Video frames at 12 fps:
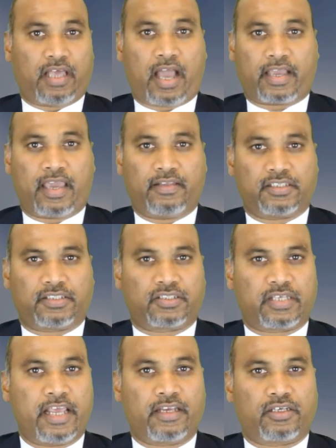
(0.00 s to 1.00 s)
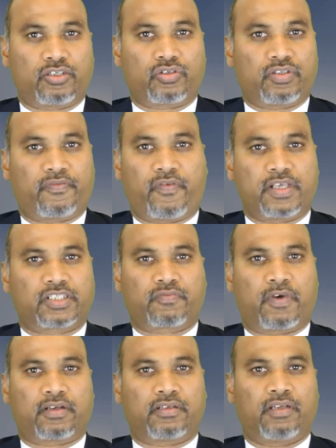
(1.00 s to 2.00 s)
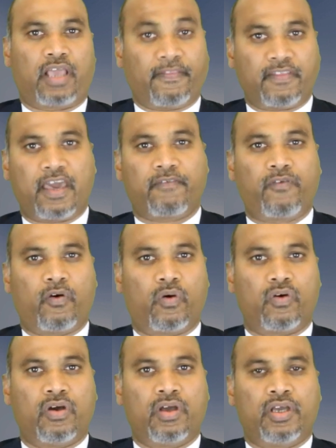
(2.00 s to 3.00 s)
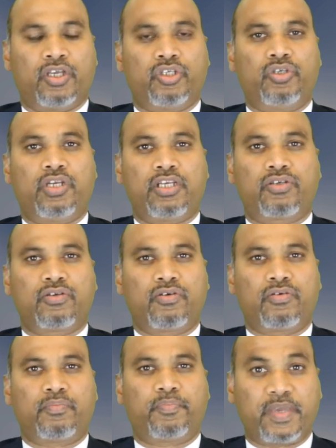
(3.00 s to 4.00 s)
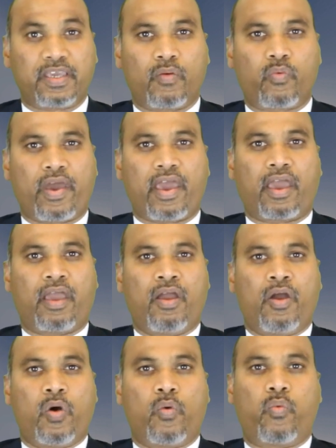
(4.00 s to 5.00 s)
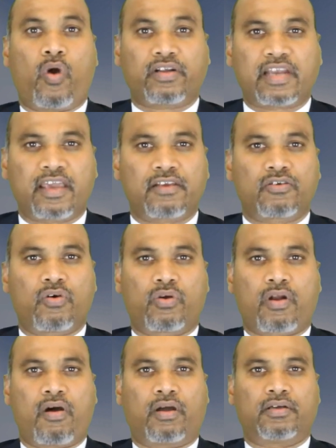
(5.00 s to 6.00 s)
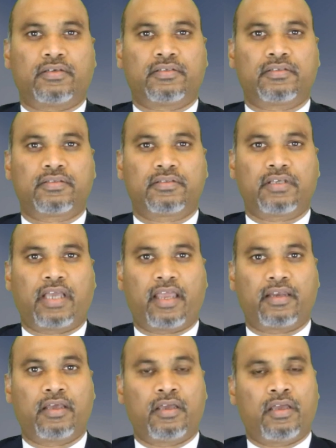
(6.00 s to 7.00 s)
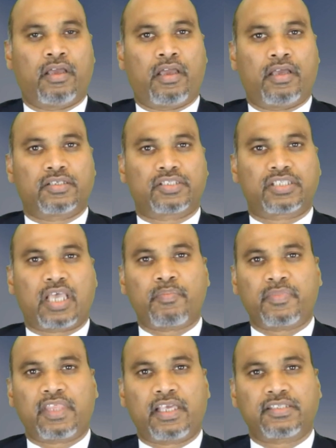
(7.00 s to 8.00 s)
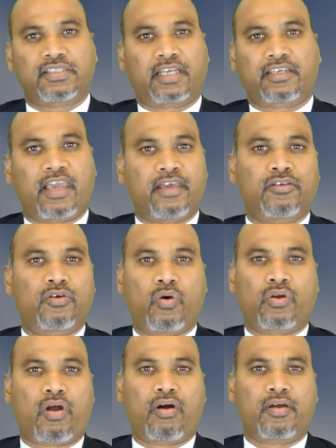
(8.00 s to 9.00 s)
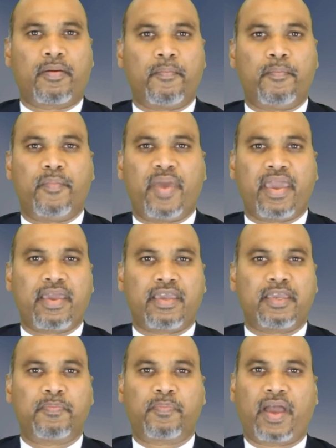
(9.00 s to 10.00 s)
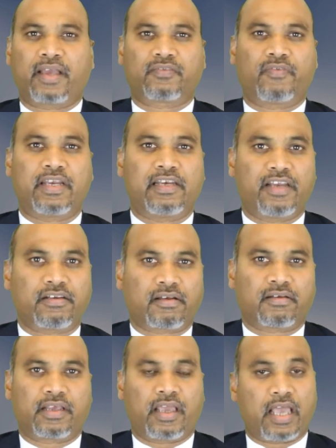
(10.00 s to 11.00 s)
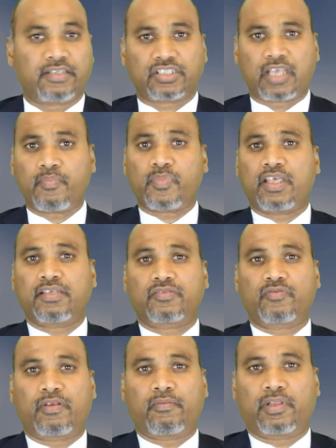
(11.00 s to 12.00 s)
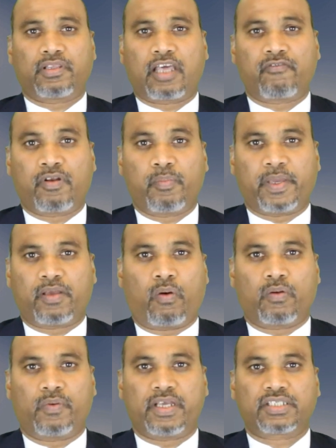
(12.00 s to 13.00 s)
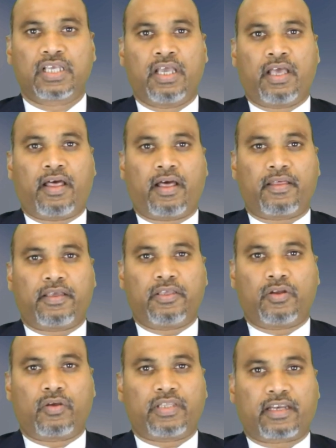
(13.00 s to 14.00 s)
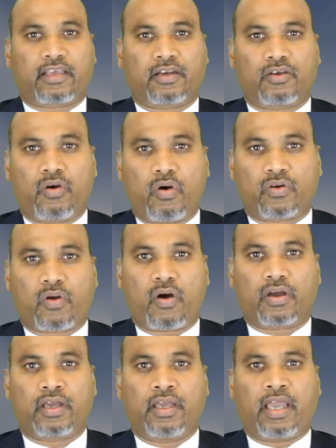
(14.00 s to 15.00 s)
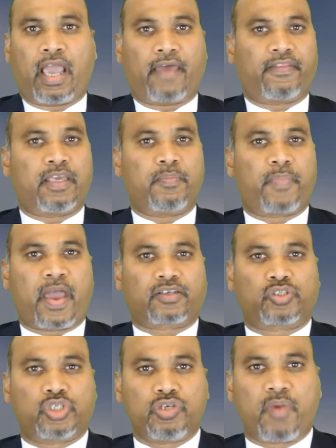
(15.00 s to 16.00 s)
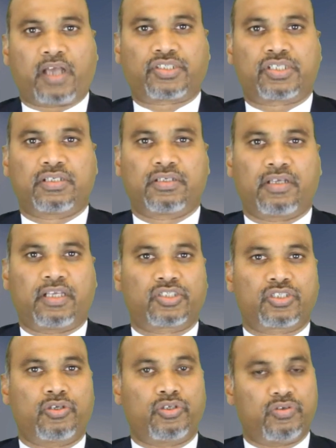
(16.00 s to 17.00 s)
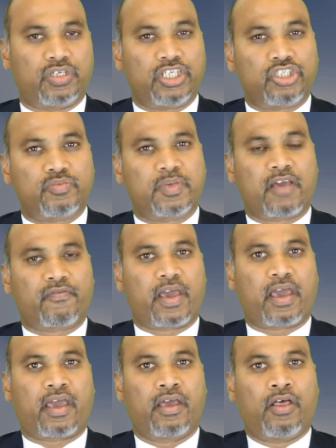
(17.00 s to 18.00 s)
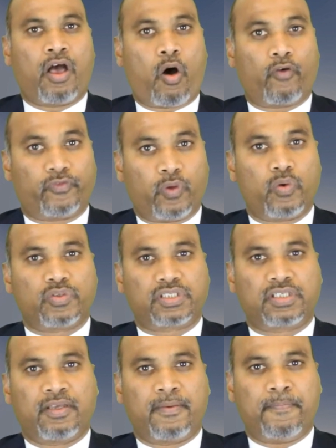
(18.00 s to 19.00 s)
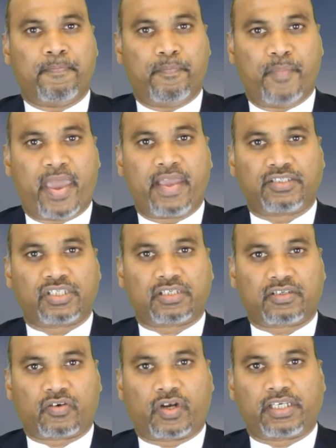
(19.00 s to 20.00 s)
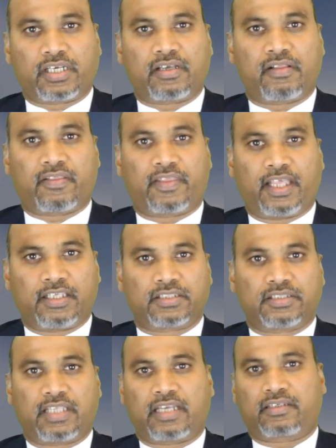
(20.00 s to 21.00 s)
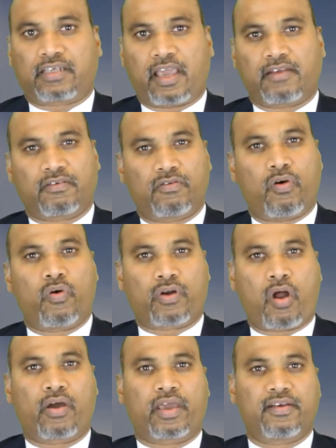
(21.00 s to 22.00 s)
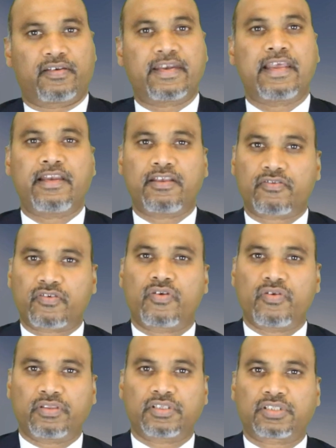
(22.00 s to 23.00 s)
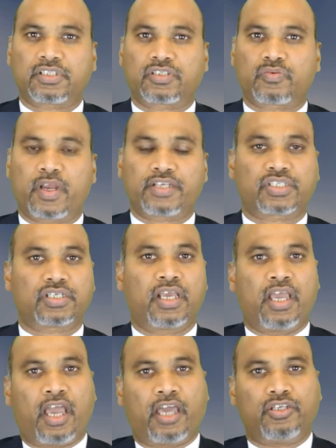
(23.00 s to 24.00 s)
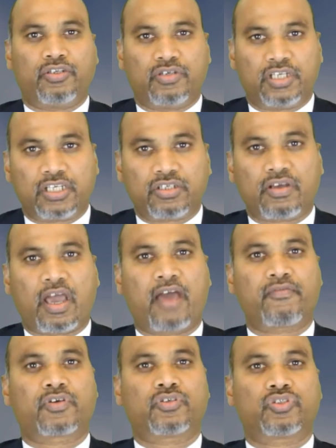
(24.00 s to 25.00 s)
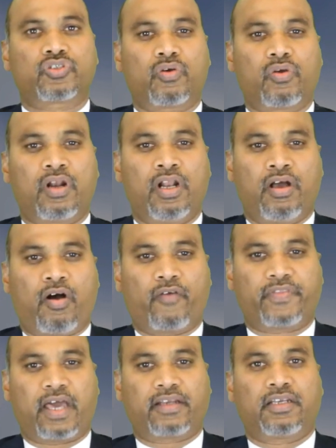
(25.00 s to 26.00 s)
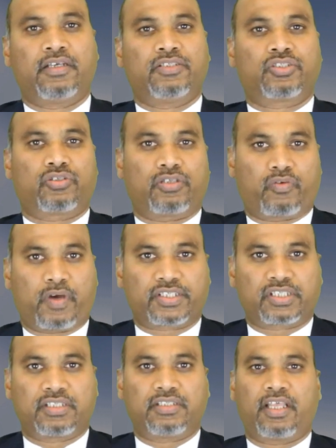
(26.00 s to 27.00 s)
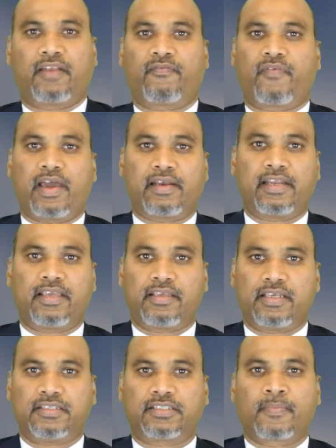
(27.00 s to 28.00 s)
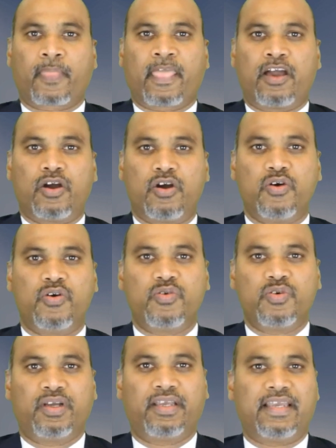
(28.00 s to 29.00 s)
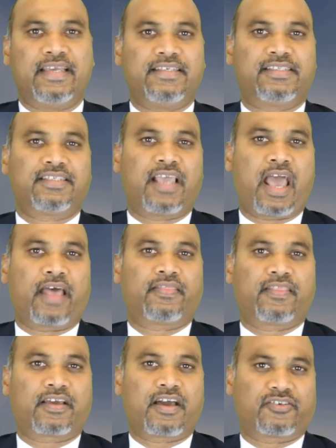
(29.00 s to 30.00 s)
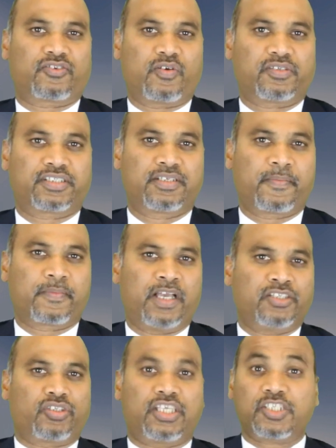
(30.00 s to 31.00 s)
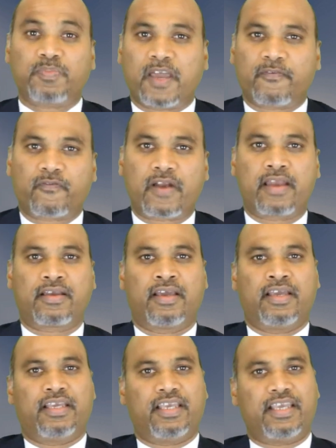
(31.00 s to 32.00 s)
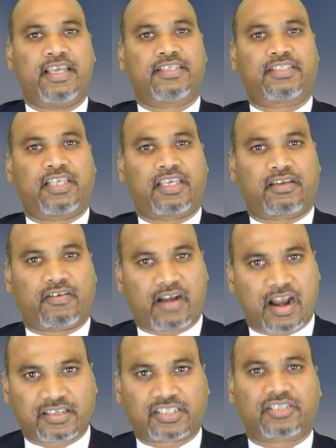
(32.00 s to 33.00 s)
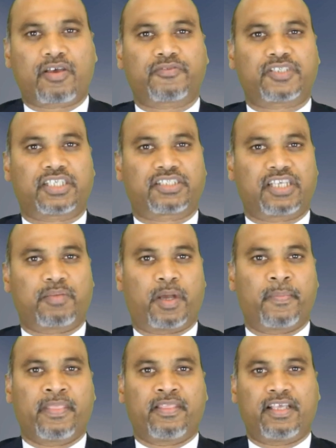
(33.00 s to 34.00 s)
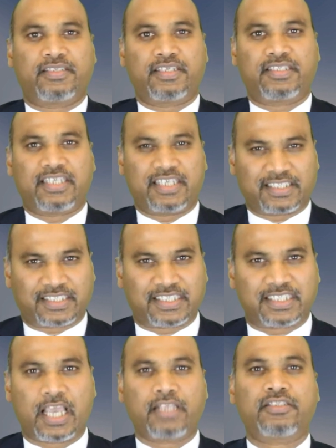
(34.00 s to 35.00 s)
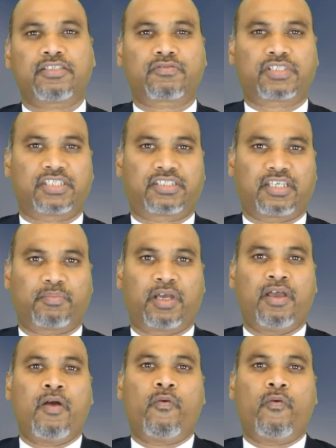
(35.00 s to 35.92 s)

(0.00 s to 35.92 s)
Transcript: Again, this is linked to the first one, and therefore you need to be aware what can go wrong. And some things that can go wrong may impact very little, and some things there will be always that can go wrong and they impact too much. And so you need to be aware of those major critical things that can go wrong and really ruin the situation, and you need to have a control of that. So the question then finally is, who is at the controls? So this, my friend, is the crux of Six Sigma. This is the essence of Six Sigma.